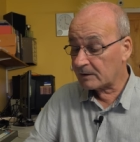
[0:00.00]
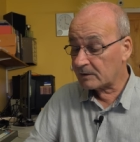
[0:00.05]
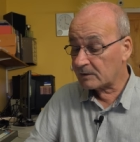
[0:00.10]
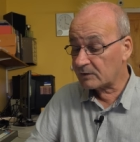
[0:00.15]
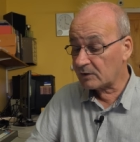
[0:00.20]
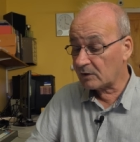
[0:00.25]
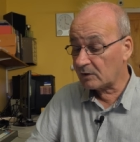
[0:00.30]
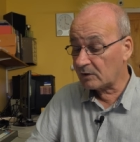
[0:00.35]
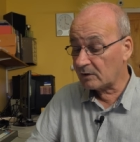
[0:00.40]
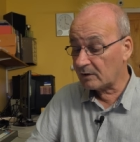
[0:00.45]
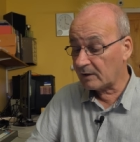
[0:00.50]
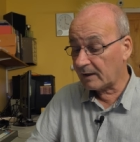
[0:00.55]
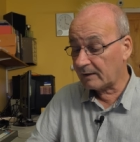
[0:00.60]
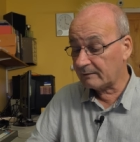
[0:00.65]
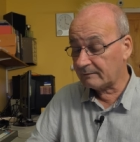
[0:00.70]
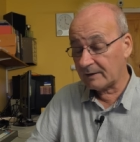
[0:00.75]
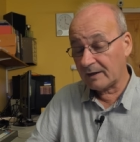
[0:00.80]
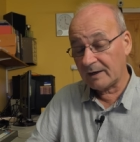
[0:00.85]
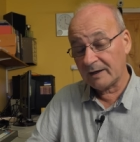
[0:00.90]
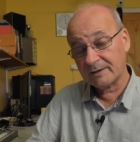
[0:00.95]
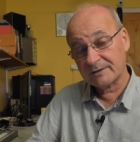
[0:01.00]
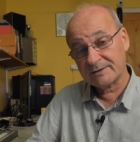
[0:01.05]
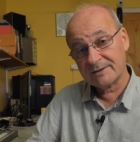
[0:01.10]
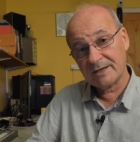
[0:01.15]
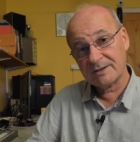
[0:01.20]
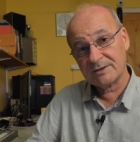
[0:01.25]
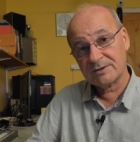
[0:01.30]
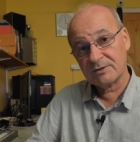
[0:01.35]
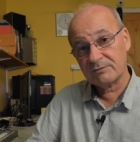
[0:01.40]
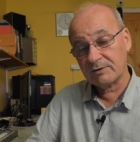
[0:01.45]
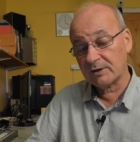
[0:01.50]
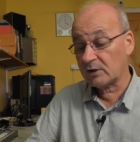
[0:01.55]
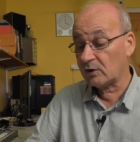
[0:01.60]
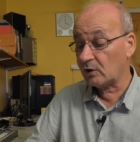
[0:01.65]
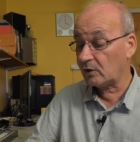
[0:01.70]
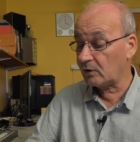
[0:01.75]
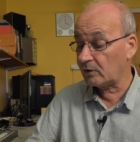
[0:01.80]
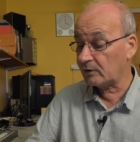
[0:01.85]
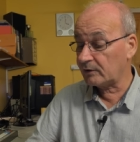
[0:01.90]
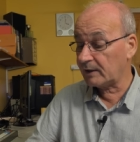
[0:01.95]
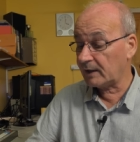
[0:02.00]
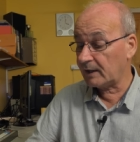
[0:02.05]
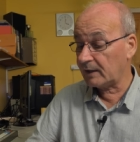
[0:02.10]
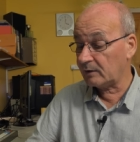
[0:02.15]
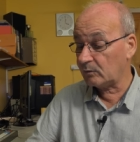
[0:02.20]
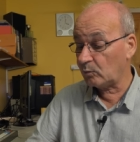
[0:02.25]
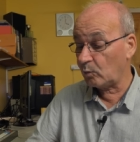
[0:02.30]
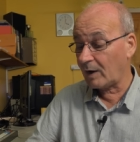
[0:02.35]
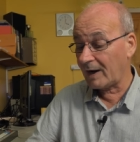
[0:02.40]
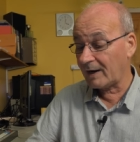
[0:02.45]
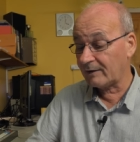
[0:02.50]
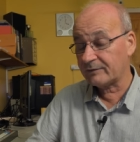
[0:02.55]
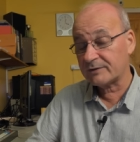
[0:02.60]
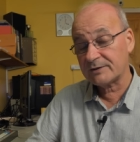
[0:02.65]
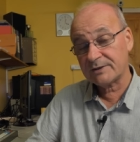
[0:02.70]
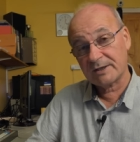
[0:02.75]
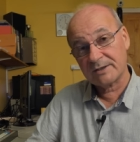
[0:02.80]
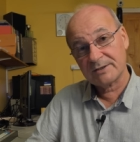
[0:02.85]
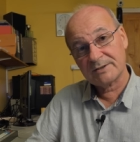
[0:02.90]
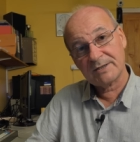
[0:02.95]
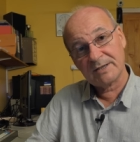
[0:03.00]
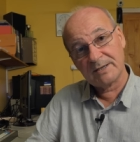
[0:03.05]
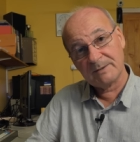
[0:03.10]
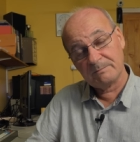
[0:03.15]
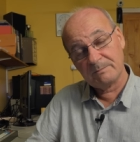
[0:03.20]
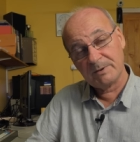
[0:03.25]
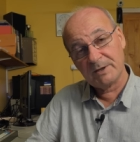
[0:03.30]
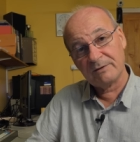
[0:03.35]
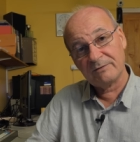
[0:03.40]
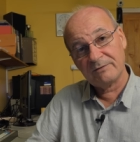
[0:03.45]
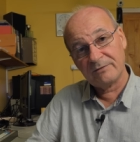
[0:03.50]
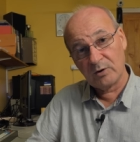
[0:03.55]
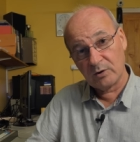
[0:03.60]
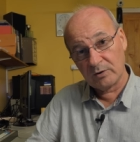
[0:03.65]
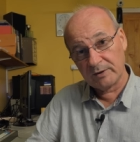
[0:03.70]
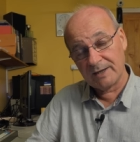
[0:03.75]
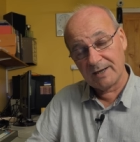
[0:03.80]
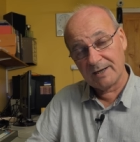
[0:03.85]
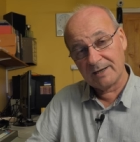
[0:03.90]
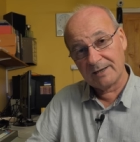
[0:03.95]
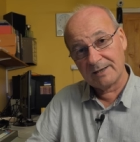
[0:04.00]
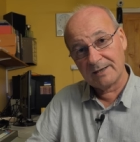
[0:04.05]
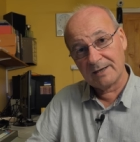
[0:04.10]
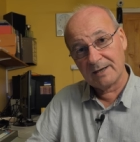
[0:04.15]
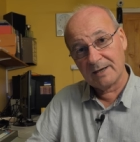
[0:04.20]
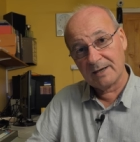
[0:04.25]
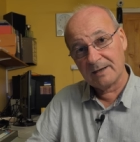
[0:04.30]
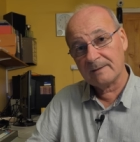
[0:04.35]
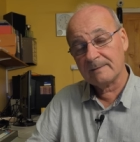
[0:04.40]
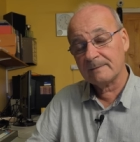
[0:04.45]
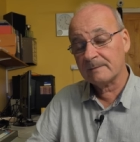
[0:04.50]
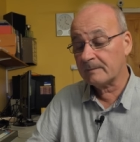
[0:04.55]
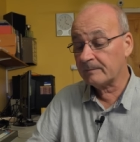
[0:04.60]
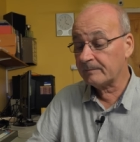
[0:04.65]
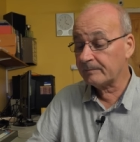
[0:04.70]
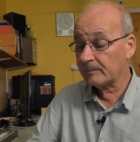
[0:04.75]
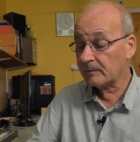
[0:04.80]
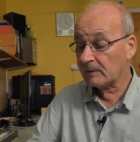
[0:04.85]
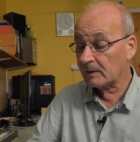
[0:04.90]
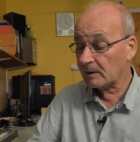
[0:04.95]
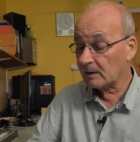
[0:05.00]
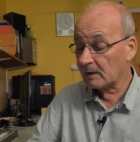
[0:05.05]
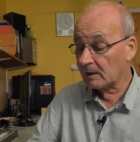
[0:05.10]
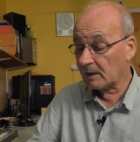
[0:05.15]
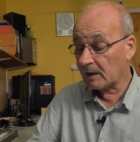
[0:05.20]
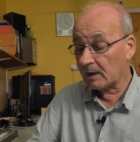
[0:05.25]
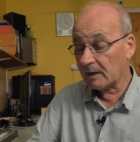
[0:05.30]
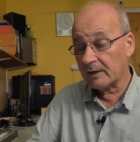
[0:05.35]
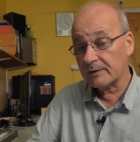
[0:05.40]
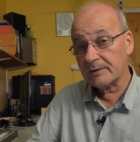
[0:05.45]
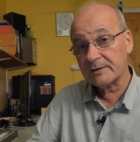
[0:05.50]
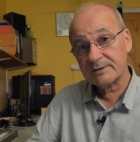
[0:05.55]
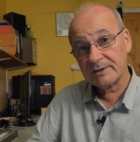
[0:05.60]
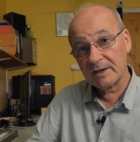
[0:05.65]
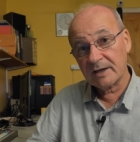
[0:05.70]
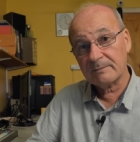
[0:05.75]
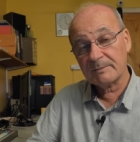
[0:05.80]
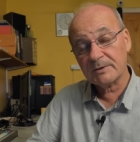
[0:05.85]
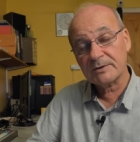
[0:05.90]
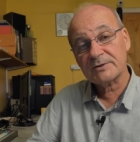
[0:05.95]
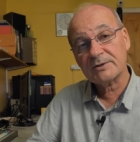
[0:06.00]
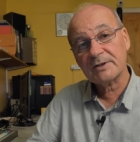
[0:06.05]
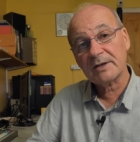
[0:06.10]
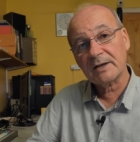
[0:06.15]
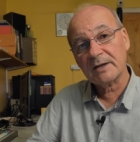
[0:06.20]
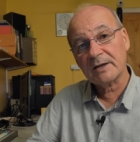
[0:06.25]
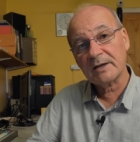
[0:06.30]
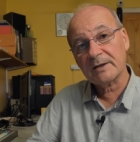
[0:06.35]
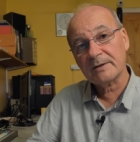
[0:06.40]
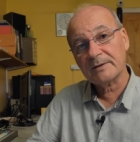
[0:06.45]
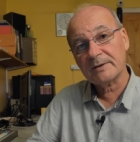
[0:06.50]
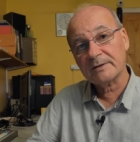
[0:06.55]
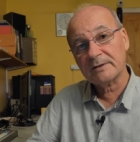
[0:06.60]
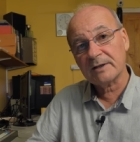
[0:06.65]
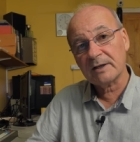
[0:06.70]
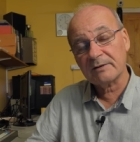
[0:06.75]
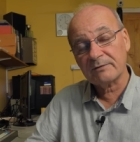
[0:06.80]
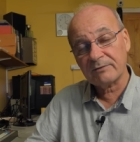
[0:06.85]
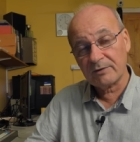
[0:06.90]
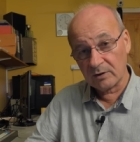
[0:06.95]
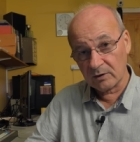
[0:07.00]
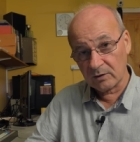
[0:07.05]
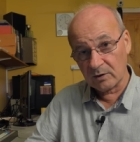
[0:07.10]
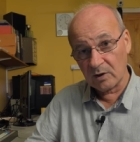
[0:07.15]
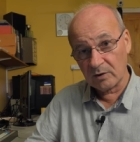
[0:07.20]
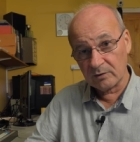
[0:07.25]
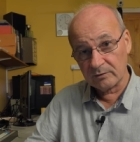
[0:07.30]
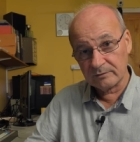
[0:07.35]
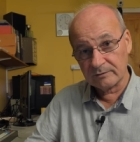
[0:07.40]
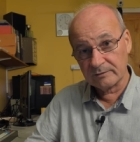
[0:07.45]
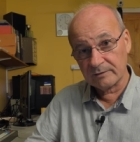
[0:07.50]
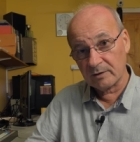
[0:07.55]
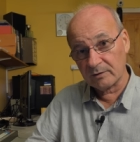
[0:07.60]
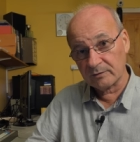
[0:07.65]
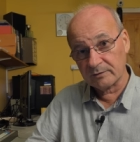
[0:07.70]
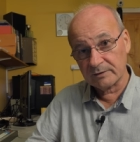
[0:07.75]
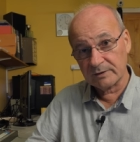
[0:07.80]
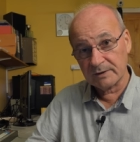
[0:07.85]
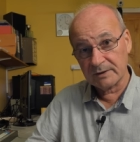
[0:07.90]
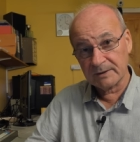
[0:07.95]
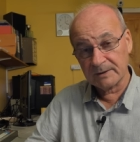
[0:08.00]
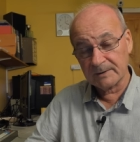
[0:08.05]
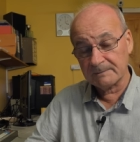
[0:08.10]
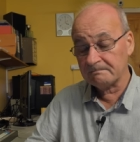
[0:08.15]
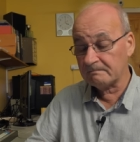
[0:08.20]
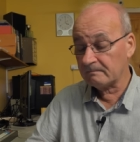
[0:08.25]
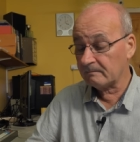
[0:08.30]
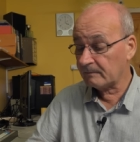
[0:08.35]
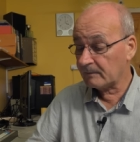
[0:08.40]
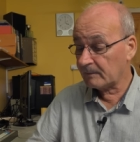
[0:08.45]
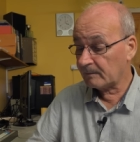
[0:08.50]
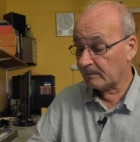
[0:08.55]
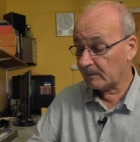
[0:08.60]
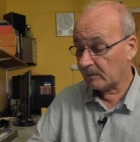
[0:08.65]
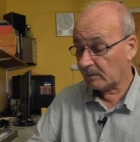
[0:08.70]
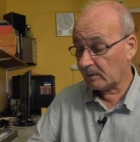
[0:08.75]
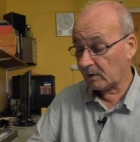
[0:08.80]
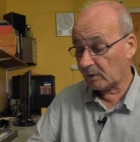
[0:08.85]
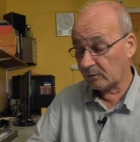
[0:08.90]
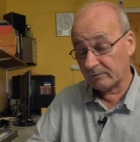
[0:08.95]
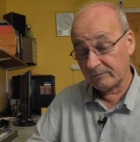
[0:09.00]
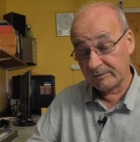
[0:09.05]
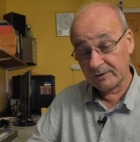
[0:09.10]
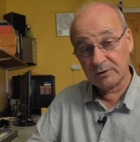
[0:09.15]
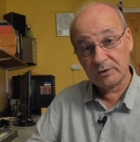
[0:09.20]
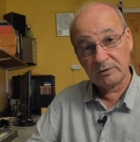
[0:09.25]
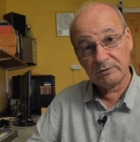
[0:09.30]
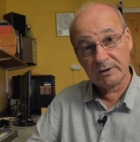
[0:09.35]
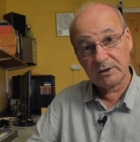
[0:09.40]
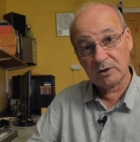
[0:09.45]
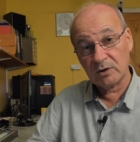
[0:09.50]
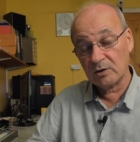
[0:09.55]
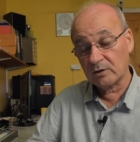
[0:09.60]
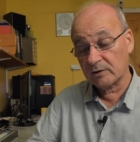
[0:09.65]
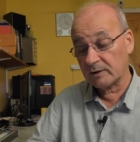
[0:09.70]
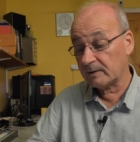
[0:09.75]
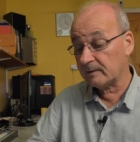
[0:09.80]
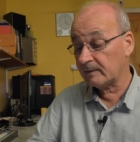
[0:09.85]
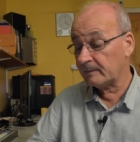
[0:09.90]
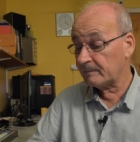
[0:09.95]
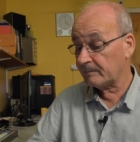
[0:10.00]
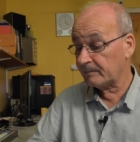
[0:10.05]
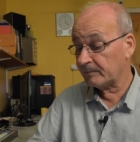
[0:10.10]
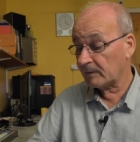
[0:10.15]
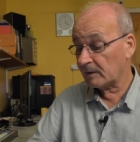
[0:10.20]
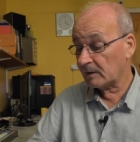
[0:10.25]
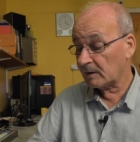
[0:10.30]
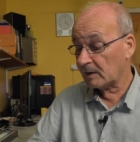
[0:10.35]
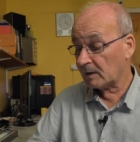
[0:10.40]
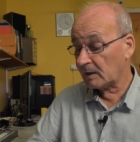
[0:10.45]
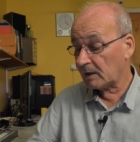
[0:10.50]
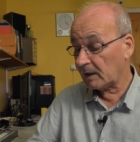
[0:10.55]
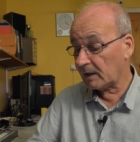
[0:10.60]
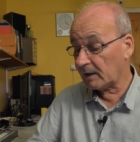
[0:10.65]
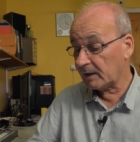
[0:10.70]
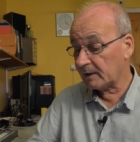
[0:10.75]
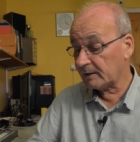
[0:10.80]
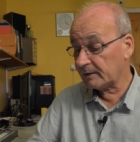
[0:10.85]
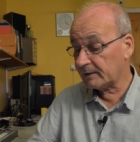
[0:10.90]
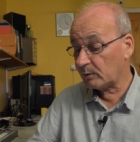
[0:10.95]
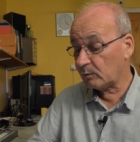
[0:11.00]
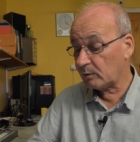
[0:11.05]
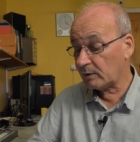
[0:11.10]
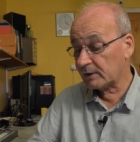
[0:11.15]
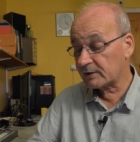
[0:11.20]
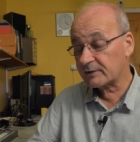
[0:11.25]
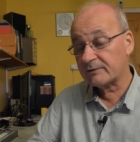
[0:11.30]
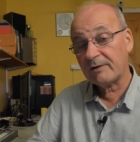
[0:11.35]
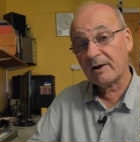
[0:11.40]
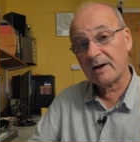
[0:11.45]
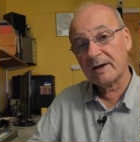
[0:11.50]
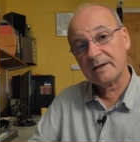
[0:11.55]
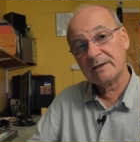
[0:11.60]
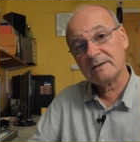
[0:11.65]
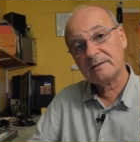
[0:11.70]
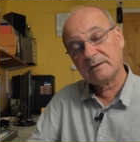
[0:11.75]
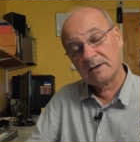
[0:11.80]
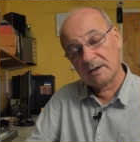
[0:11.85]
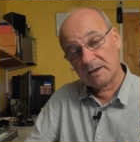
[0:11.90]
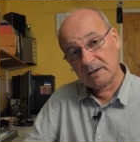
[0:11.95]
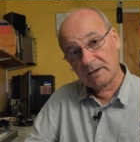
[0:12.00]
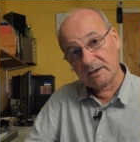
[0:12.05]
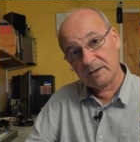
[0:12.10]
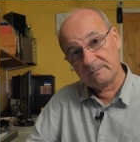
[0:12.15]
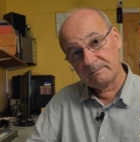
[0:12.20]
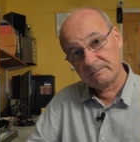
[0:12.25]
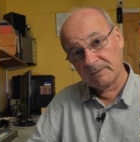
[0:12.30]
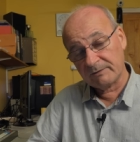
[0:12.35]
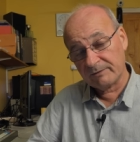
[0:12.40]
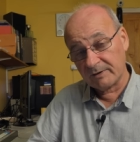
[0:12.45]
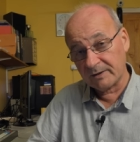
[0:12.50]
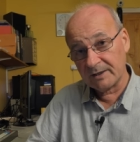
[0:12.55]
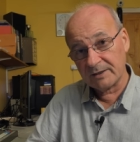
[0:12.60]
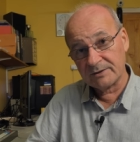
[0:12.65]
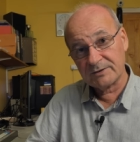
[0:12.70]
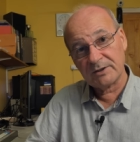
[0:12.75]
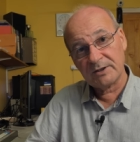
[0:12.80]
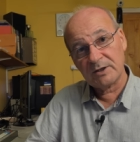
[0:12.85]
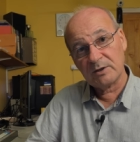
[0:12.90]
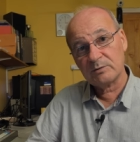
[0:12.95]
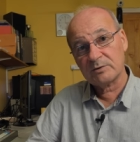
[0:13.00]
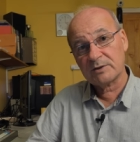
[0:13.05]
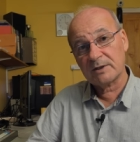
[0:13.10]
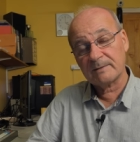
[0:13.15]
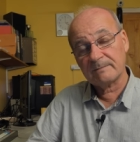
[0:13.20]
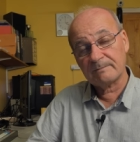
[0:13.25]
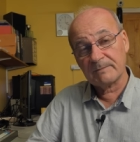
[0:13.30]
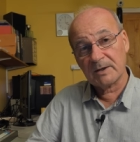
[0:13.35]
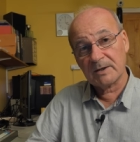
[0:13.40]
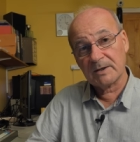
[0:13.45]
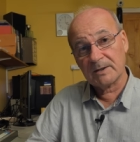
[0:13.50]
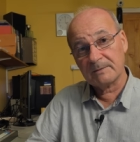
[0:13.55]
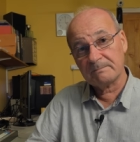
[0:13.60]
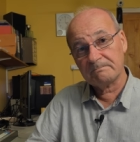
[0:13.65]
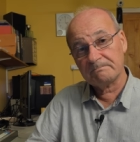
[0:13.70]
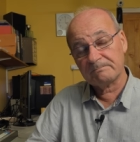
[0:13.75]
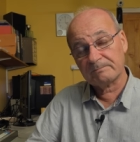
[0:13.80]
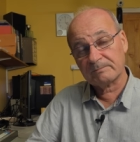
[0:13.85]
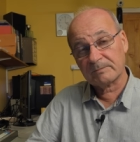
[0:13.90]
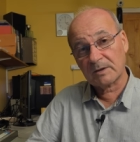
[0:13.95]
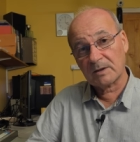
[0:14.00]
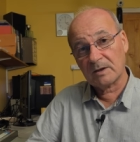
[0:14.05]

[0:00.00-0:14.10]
So um, I tend to record in WAV 16 bit 48k, uh, the same as uh, the default on on uh, on video recording and it works fine um, if I need to use it. Um,